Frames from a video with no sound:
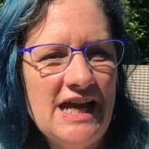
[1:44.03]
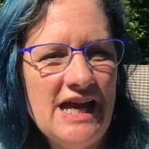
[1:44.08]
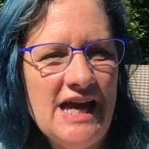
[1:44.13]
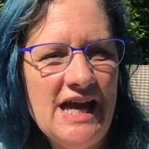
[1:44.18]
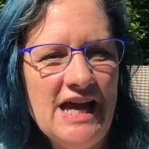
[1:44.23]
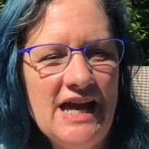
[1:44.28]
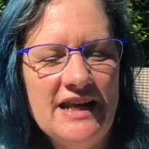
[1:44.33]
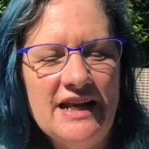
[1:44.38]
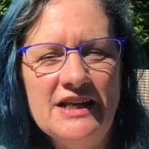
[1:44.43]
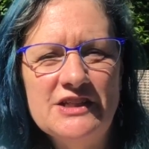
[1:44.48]

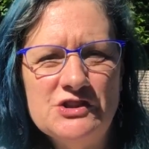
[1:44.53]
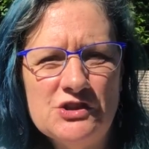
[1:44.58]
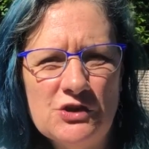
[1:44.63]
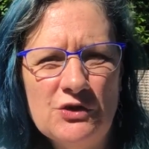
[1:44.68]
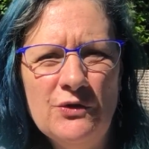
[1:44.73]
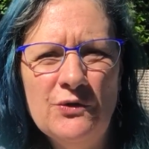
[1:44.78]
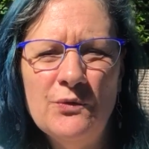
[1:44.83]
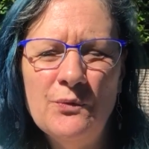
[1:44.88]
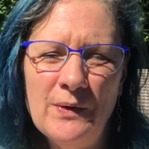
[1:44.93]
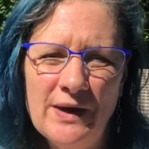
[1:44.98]
And I
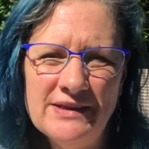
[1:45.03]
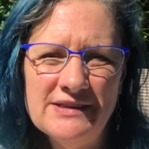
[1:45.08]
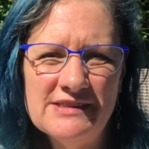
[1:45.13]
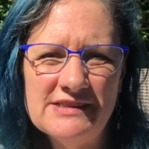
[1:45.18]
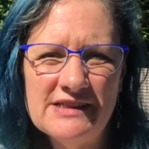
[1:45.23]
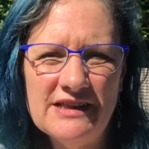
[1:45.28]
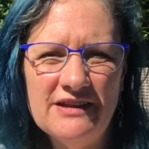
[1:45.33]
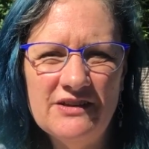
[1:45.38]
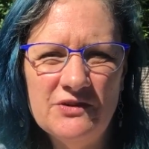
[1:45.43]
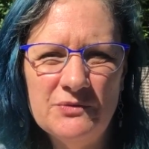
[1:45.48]
chose
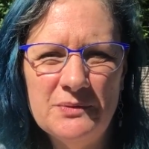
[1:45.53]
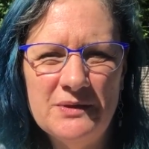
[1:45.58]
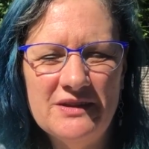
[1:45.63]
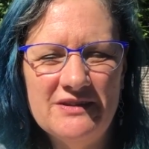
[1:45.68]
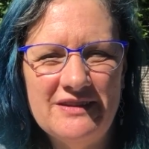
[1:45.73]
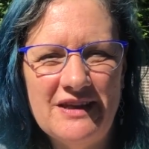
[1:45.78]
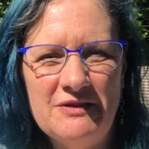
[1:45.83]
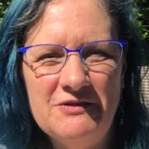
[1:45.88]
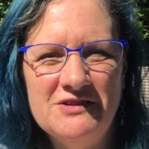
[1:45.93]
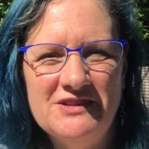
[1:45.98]
Wednesdays
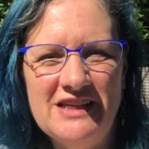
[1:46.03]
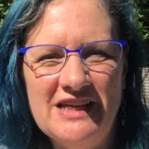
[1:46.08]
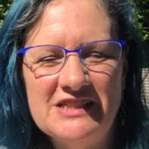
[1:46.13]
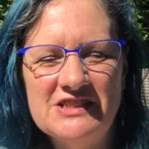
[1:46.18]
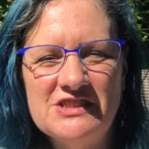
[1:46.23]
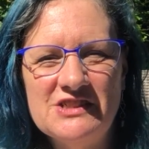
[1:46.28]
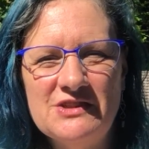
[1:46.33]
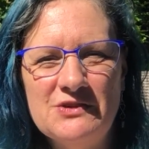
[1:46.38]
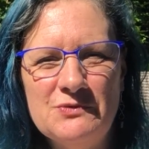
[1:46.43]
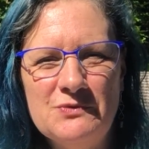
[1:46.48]
because that was
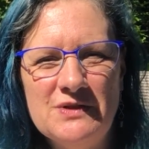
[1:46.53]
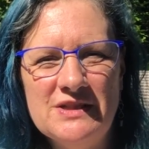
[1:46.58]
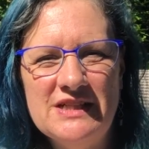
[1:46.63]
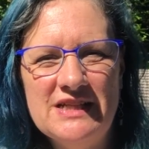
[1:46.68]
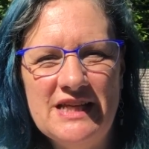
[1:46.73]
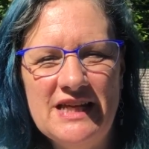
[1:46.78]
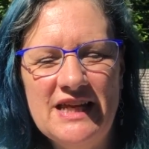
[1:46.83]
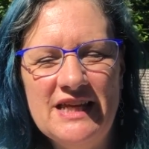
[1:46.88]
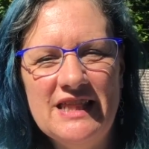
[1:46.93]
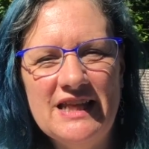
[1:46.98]
actually the
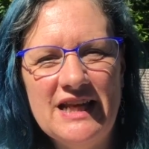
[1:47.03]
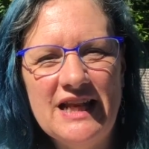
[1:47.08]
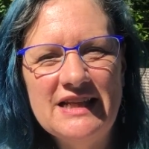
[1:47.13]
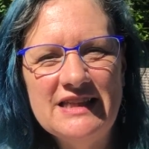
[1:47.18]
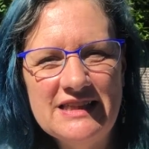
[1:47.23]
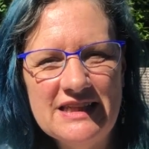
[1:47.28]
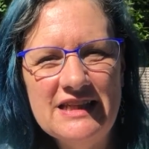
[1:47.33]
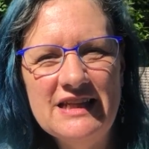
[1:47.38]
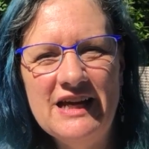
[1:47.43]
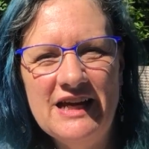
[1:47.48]
one day that
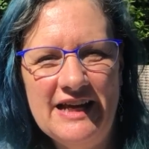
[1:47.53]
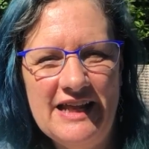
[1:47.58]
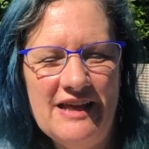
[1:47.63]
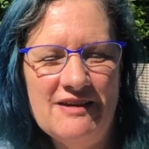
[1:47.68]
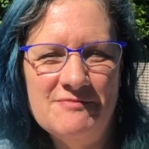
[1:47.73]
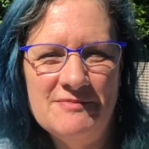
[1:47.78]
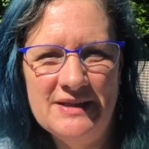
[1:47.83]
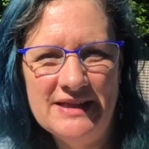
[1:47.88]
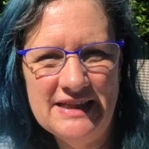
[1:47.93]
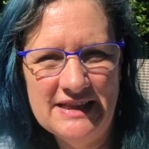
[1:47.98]
I did not
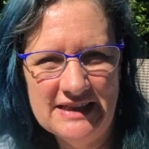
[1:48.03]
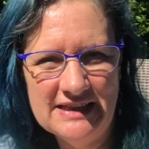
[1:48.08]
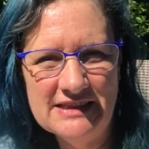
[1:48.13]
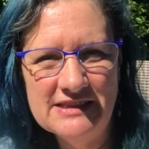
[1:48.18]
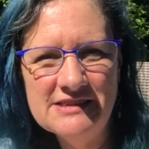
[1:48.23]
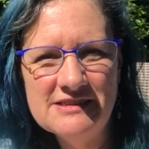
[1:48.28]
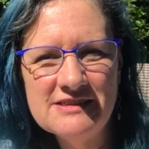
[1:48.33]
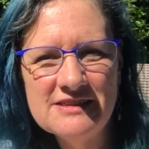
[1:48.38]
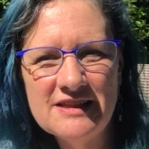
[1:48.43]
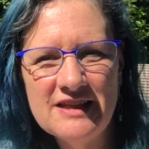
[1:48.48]
have my
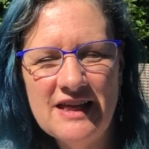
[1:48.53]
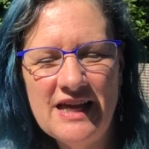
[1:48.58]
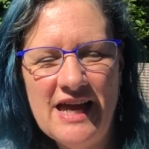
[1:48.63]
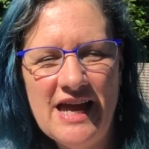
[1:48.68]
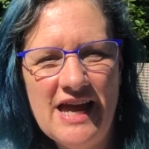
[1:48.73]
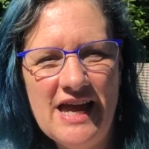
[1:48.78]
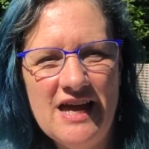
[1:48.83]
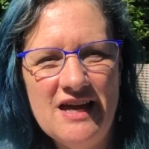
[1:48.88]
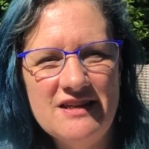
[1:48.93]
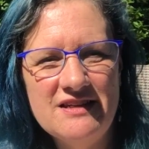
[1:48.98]
kids
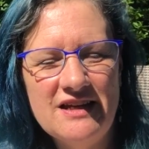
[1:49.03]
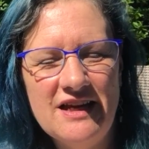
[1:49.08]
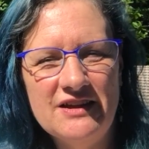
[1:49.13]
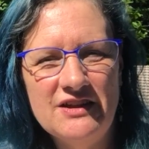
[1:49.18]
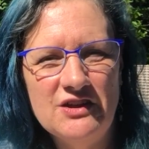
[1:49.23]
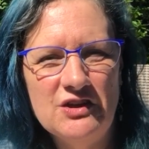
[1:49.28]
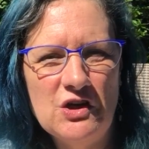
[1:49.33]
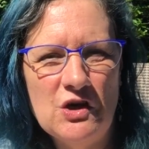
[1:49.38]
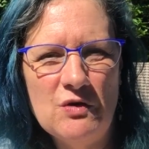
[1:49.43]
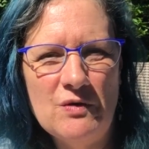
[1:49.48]
and I
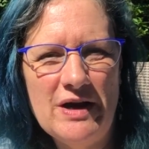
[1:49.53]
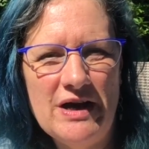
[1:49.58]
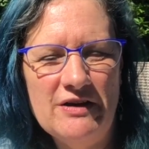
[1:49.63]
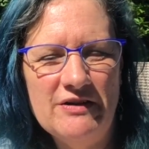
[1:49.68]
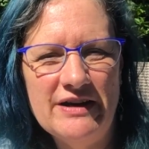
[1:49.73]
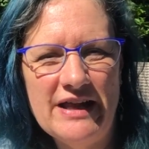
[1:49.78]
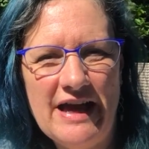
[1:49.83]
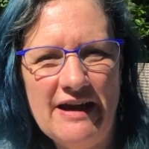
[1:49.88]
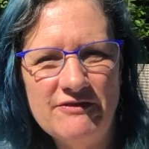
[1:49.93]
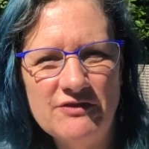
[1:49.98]
could go
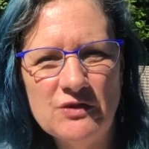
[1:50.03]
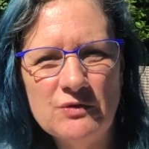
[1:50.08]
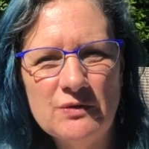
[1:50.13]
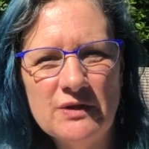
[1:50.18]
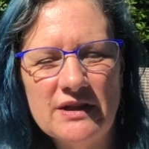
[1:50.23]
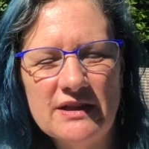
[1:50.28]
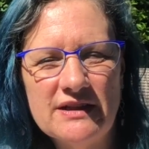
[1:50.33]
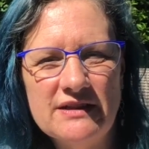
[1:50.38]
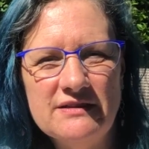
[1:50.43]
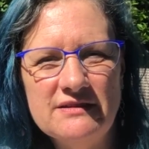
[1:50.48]
out after
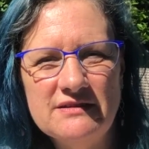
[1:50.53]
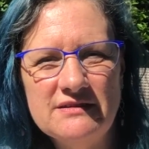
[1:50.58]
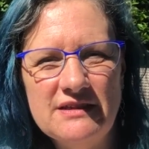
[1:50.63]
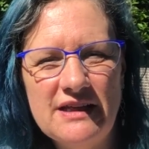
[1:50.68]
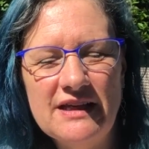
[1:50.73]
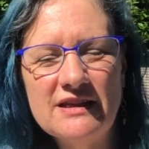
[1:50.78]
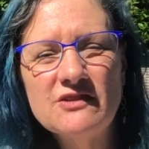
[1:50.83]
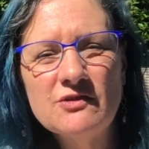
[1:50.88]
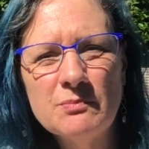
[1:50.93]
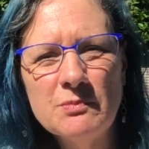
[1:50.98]
work and
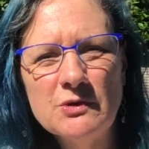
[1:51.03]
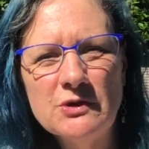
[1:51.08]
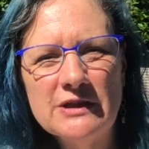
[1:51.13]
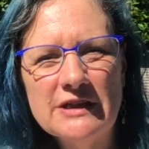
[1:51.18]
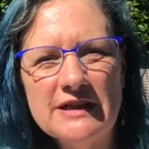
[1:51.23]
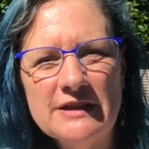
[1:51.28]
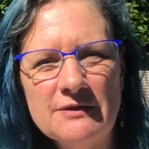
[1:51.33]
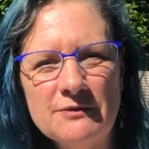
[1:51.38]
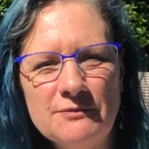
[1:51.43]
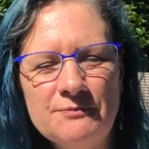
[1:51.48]

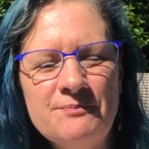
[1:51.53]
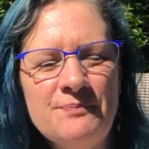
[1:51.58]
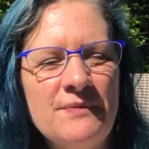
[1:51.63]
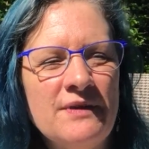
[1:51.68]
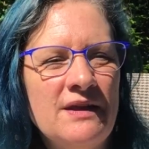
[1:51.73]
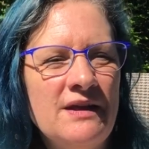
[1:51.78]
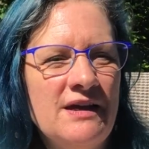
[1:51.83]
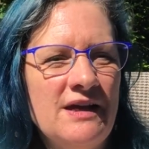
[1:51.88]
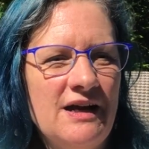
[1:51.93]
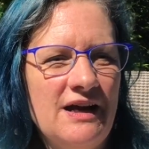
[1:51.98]
explore.
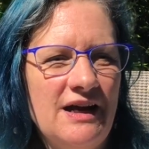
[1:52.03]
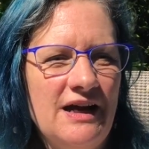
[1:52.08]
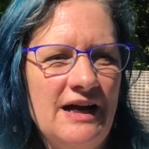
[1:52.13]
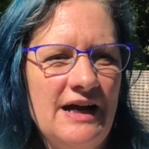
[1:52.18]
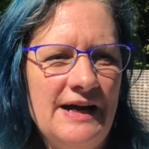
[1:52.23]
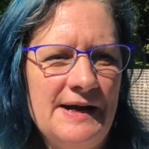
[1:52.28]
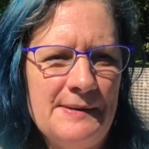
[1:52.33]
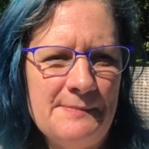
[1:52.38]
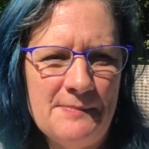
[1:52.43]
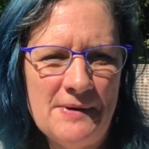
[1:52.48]

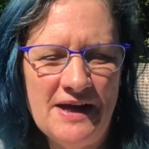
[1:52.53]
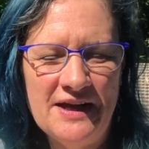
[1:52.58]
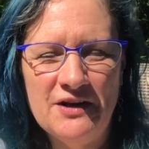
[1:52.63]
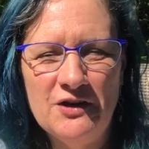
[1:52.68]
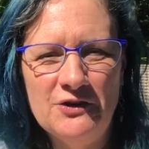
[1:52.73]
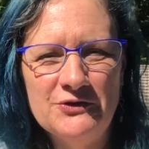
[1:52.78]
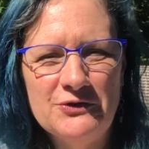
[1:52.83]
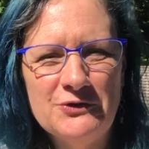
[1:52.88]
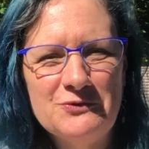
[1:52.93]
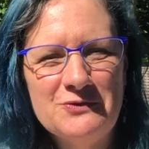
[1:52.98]

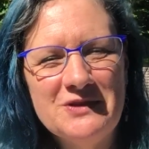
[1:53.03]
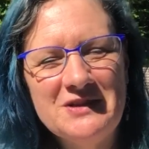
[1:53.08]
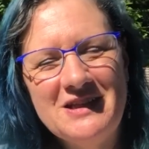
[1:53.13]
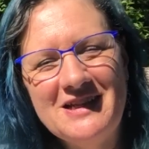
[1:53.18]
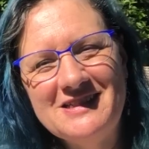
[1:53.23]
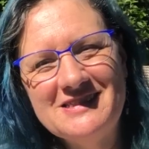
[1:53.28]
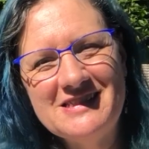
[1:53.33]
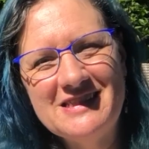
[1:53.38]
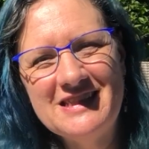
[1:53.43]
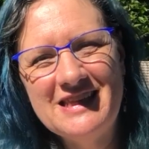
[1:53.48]
I'd also
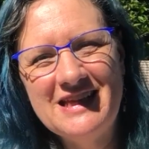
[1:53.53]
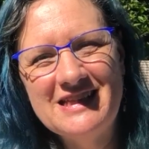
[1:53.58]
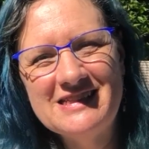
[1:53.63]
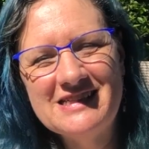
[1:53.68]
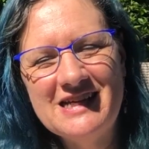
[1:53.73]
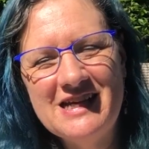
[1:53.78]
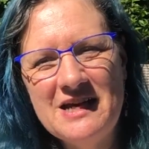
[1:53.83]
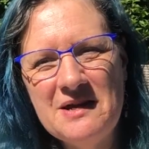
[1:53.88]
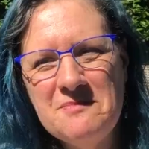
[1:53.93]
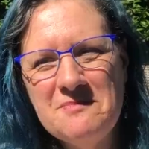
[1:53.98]
realized at
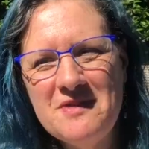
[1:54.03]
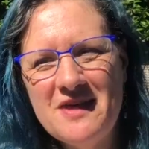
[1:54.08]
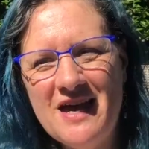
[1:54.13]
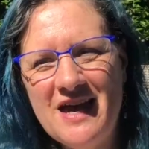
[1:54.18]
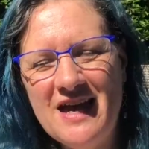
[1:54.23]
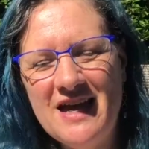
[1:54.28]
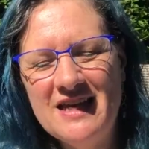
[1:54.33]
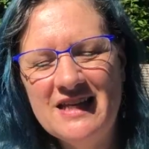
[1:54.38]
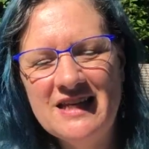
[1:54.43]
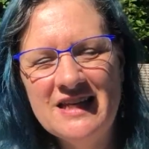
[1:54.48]
that time
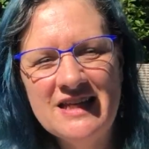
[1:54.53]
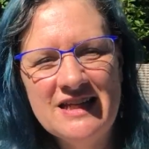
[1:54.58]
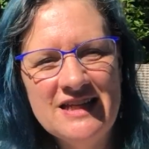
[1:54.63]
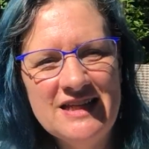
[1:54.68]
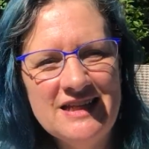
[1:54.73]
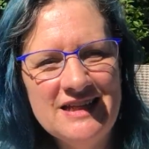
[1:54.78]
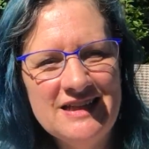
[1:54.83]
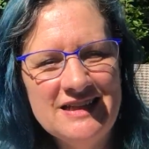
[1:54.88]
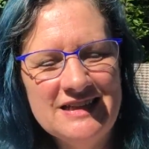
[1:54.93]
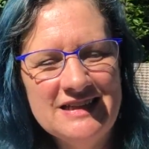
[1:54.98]
that
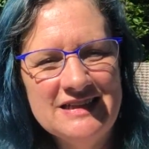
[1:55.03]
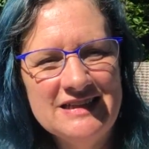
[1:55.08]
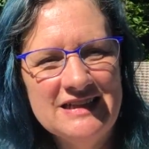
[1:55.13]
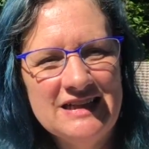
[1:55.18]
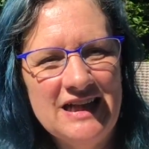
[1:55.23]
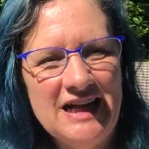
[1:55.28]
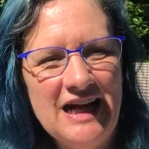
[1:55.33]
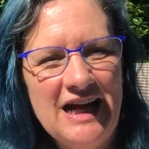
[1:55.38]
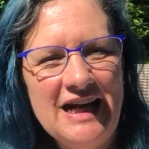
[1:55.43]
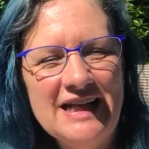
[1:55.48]

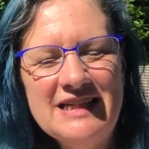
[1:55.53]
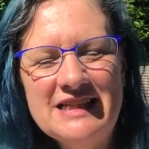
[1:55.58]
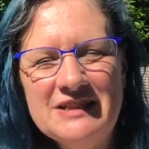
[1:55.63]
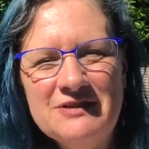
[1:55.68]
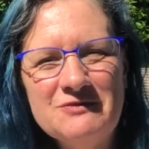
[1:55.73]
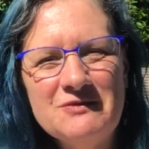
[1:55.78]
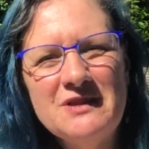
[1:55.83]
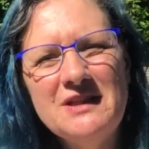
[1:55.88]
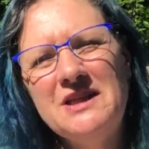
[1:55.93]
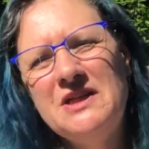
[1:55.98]
I
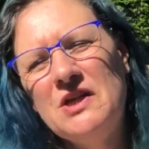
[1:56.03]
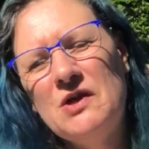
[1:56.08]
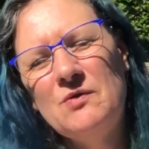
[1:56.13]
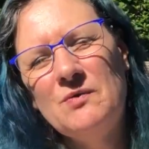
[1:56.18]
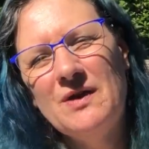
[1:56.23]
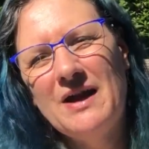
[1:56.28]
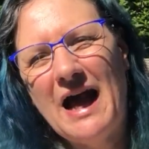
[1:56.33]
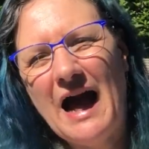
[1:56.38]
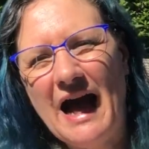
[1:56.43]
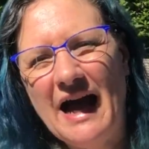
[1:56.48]
didn't really know
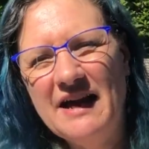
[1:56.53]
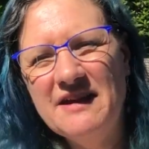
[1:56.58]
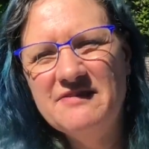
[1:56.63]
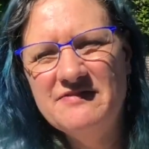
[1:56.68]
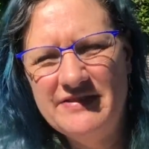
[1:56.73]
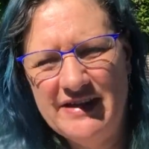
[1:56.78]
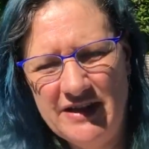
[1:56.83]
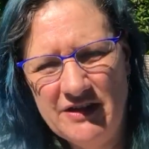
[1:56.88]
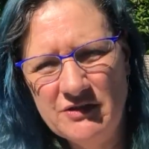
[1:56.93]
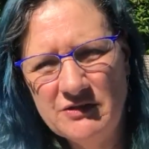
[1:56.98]
what I
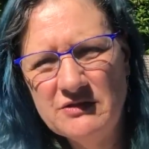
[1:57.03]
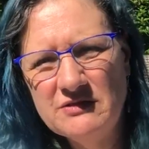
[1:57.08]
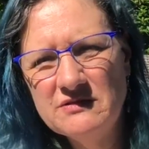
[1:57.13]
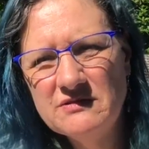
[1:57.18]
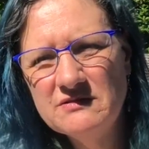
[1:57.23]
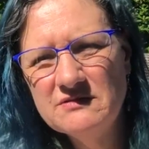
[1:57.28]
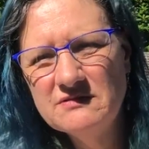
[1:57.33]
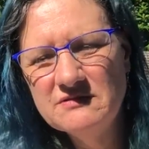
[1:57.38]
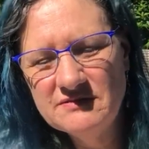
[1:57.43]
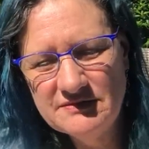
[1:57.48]
found
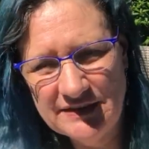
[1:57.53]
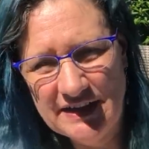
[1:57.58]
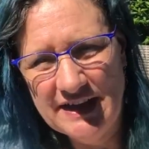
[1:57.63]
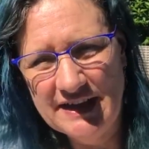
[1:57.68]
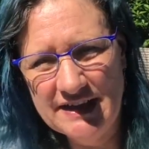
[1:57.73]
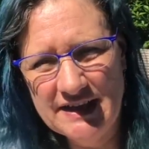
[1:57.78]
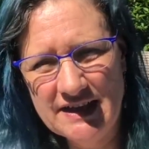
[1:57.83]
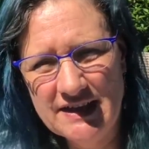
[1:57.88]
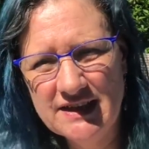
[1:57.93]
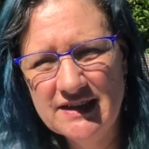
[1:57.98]

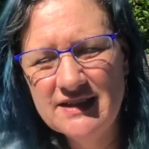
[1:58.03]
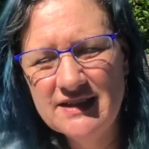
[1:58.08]
fun.